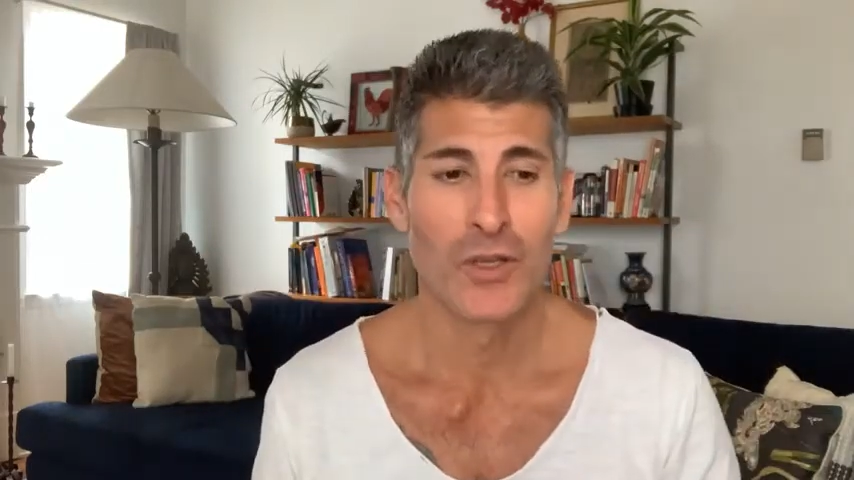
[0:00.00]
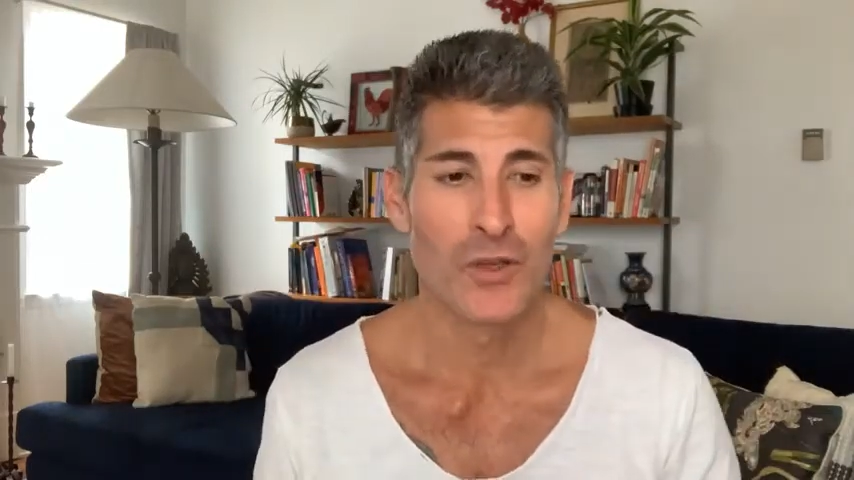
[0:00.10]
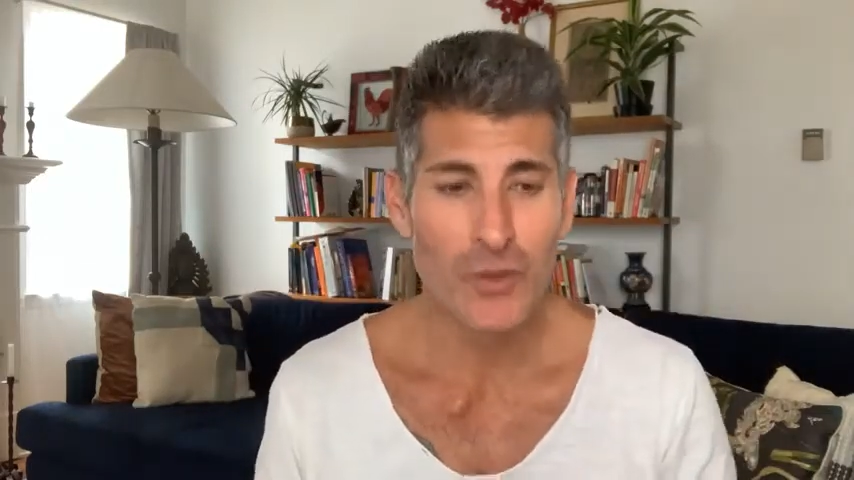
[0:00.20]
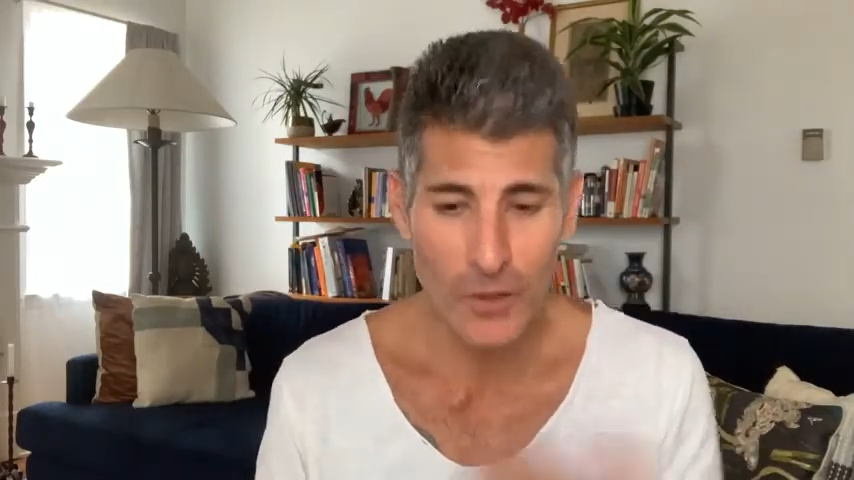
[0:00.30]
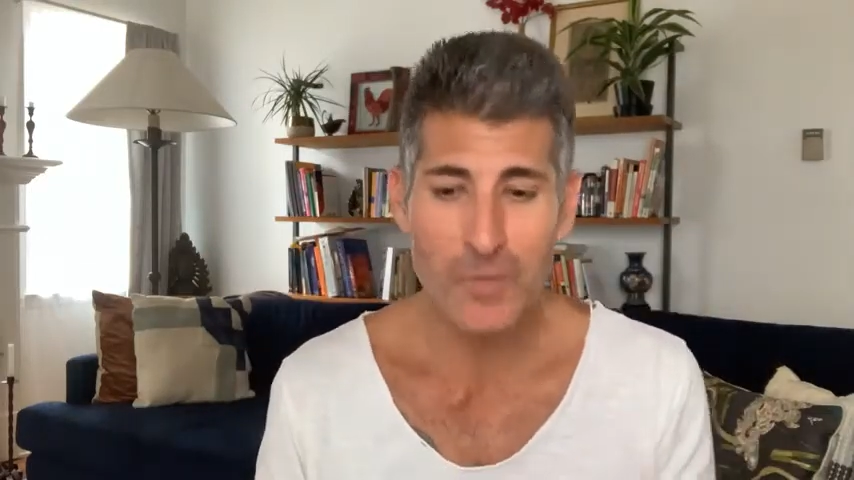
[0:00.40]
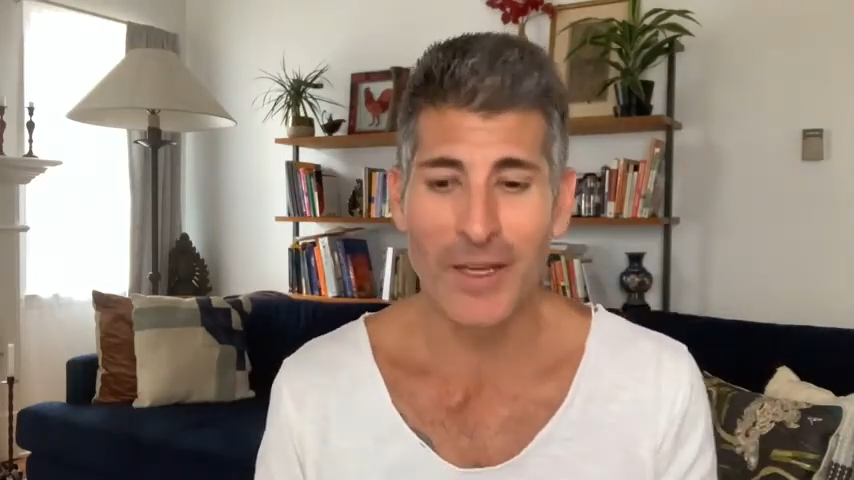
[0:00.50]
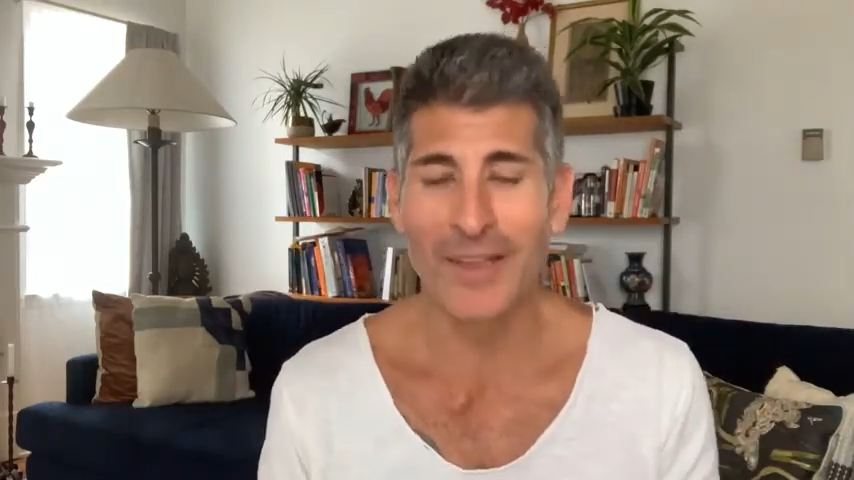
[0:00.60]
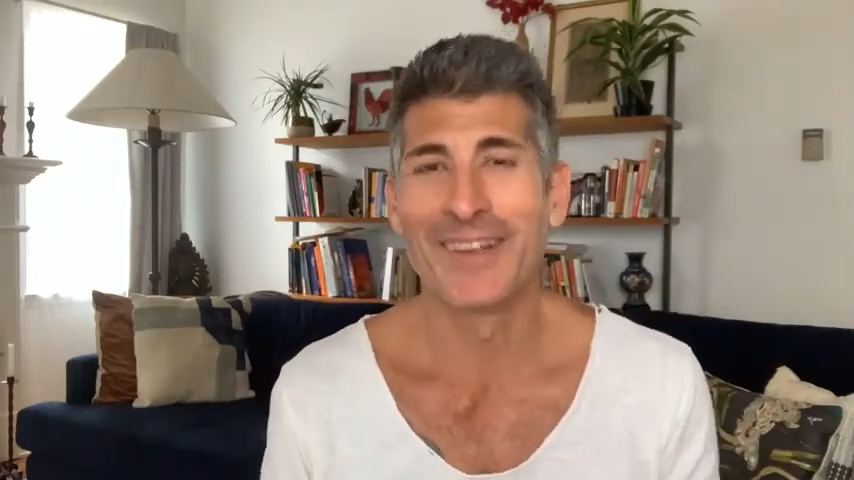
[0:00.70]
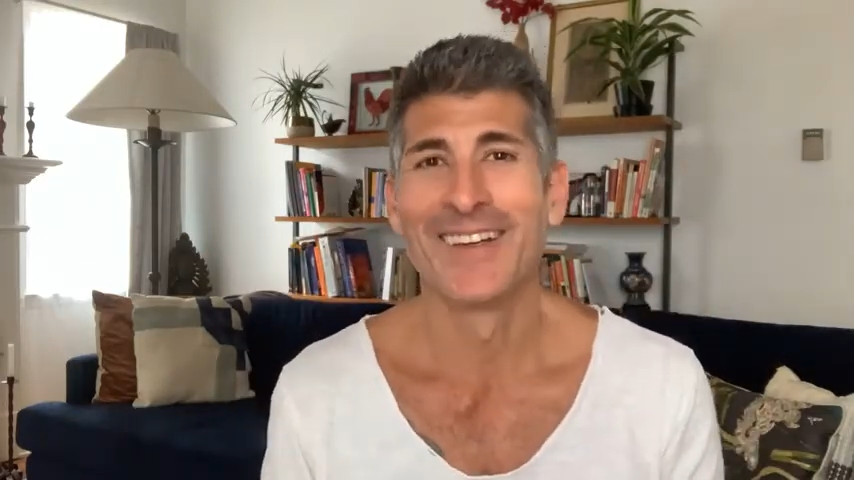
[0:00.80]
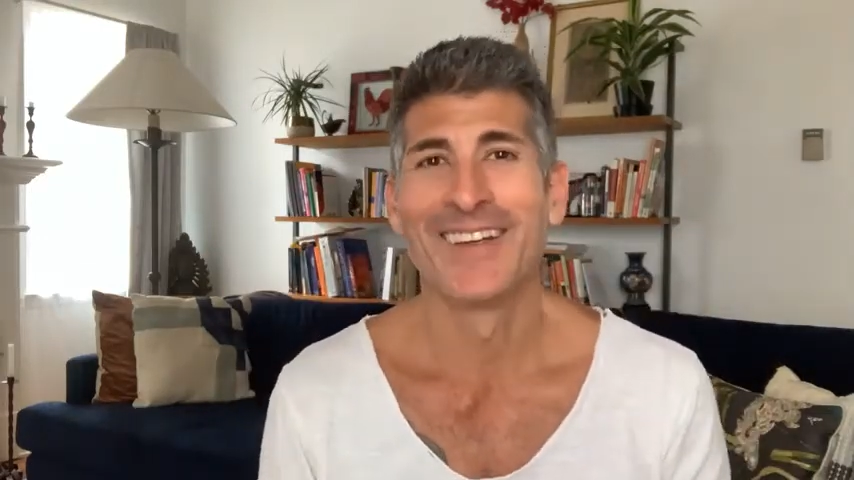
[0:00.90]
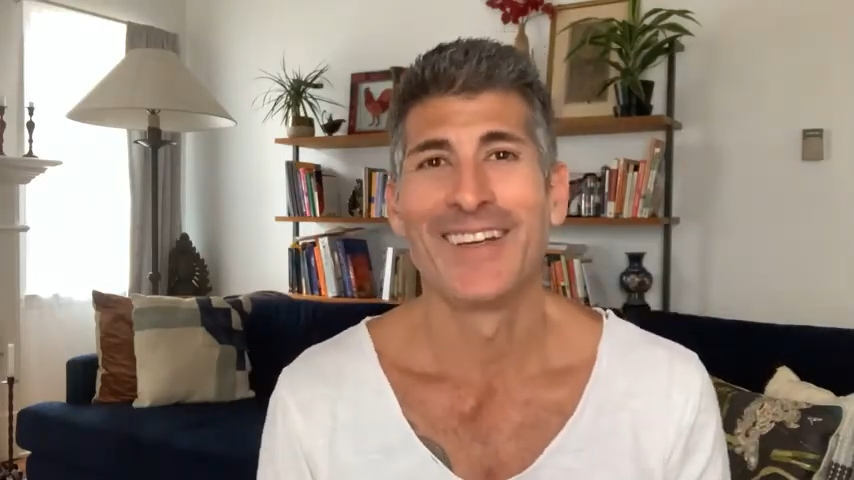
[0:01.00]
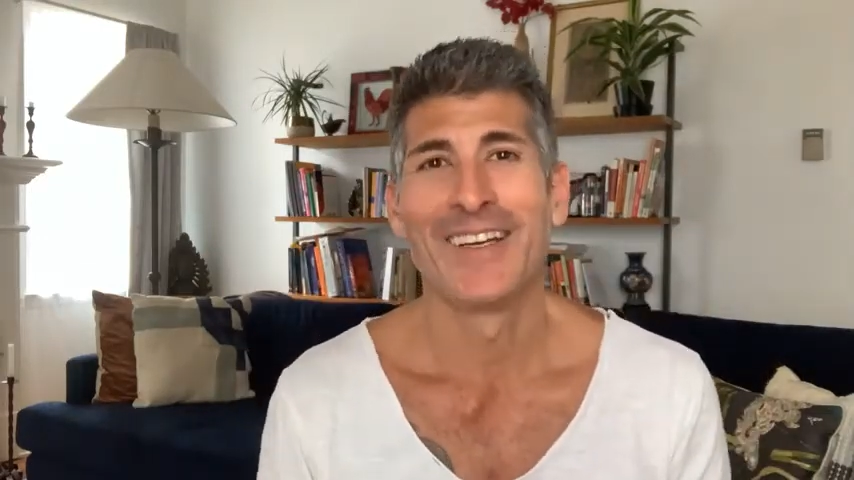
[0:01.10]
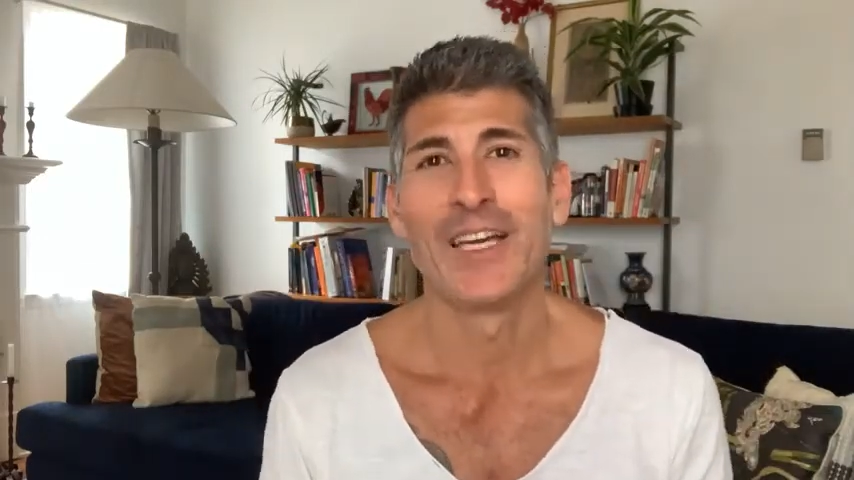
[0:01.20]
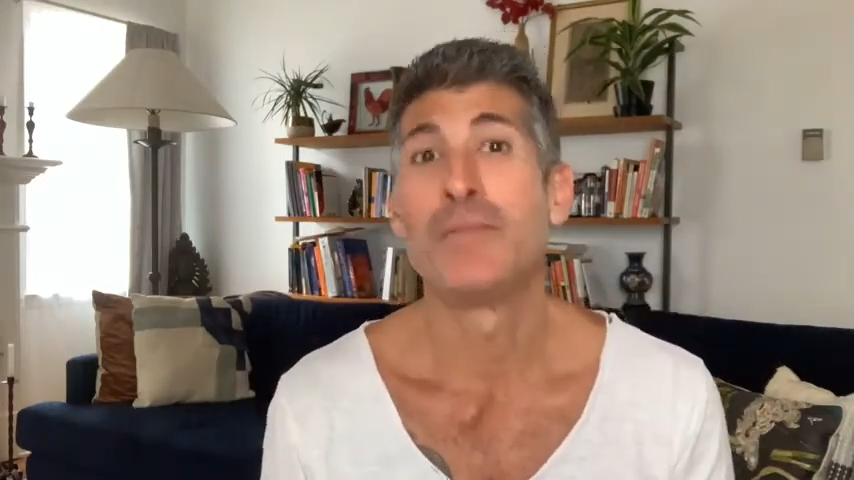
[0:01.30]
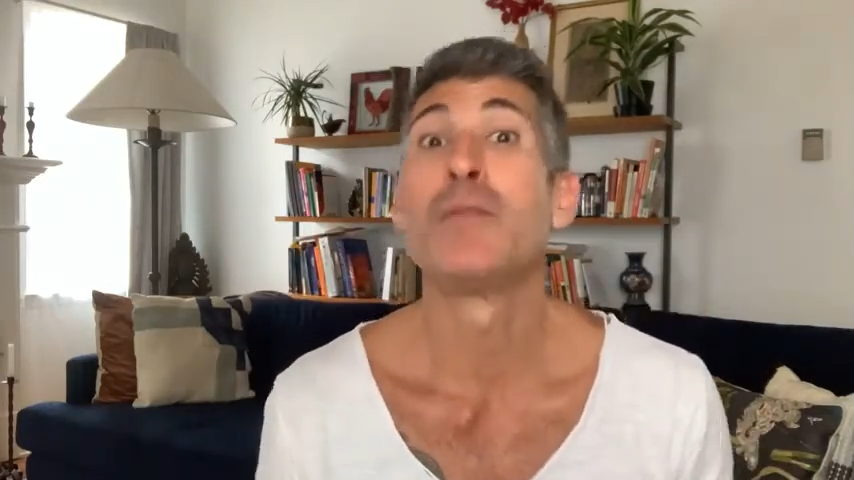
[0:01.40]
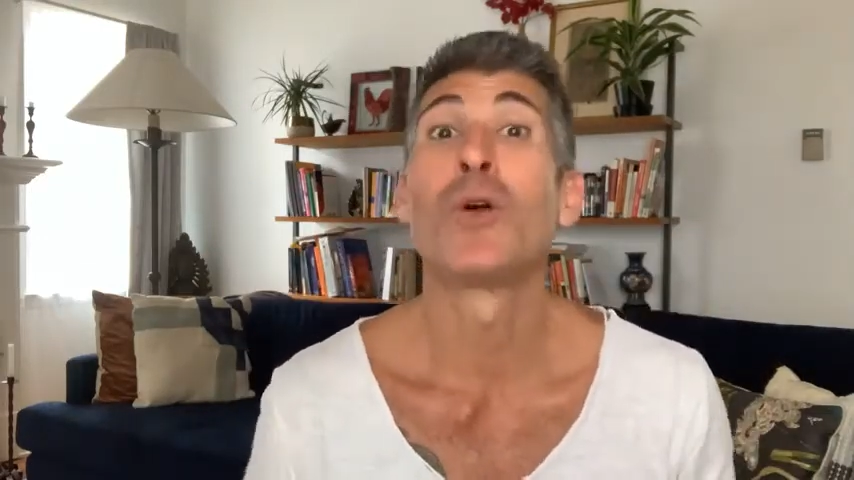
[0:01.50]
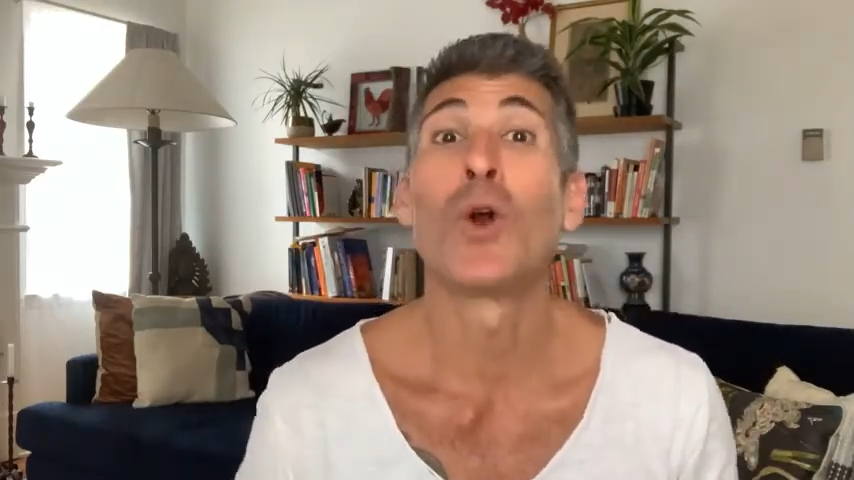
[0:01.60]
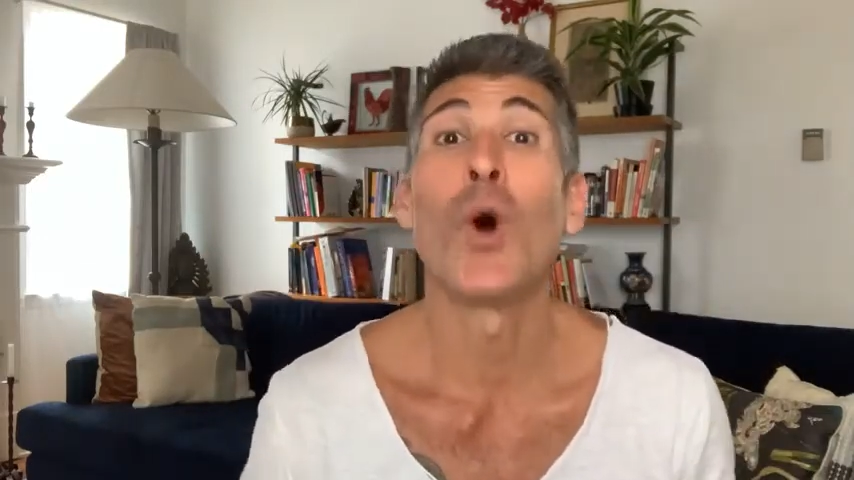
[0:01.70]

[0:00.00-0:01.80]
through me and be more